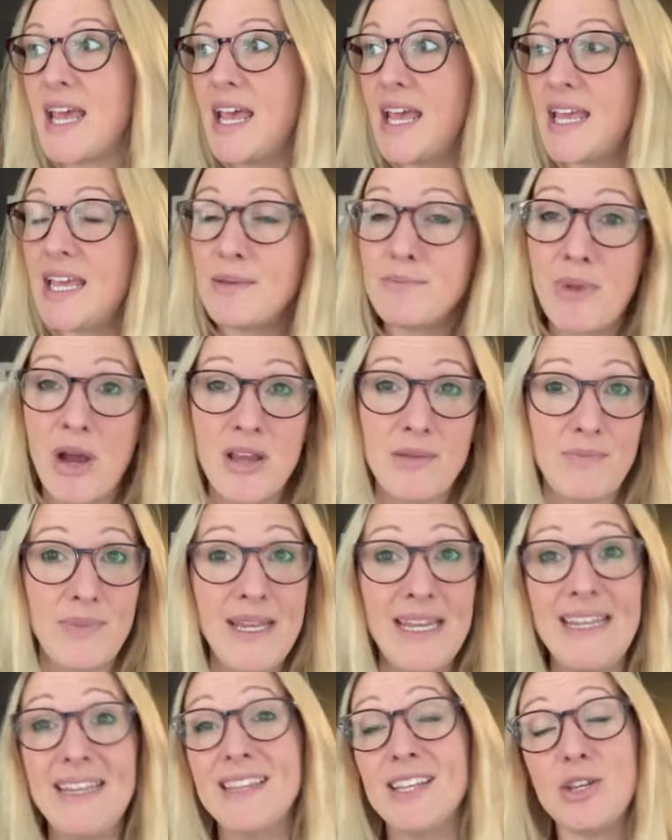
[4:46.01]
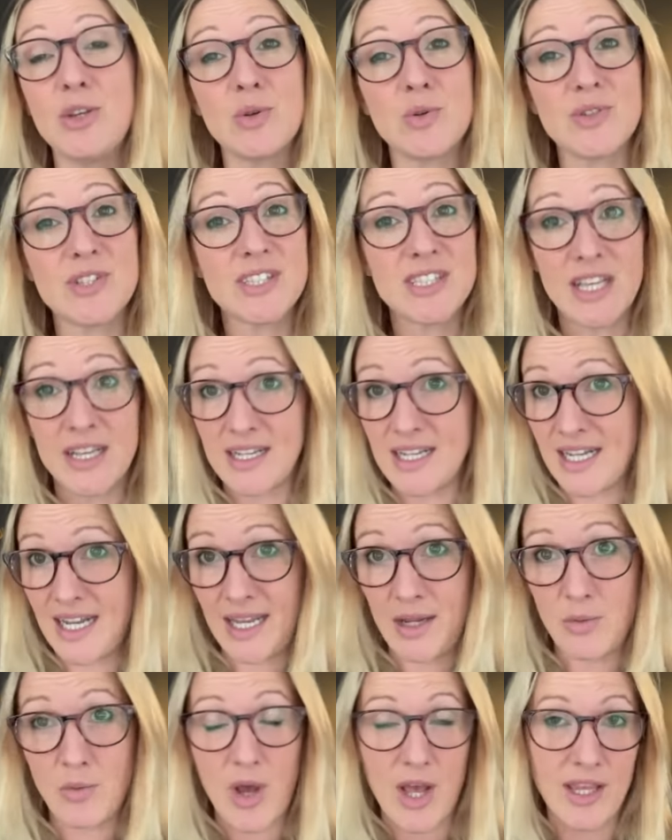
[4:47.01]
It might be that you're
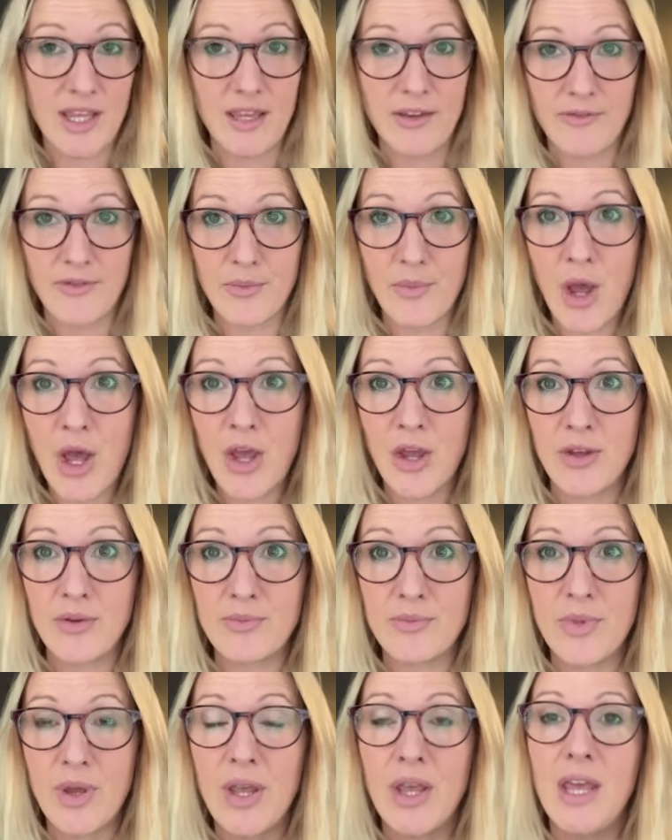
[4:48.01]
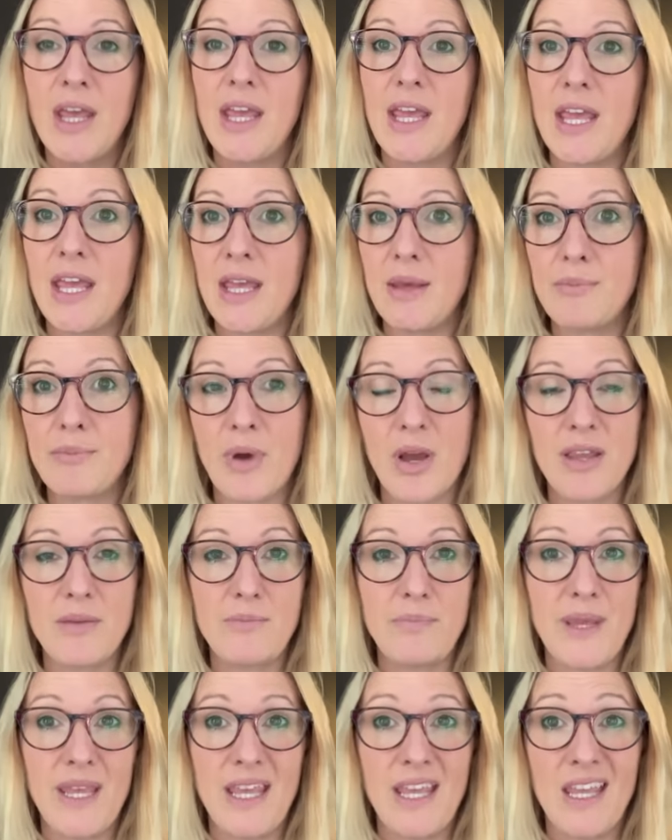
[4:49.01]
suddenly working from home. It
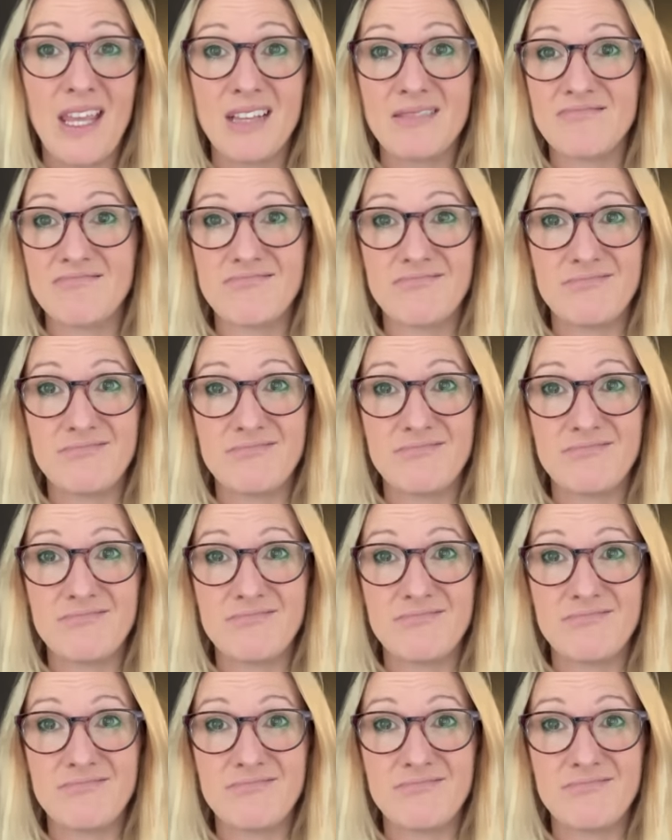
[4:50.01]
might be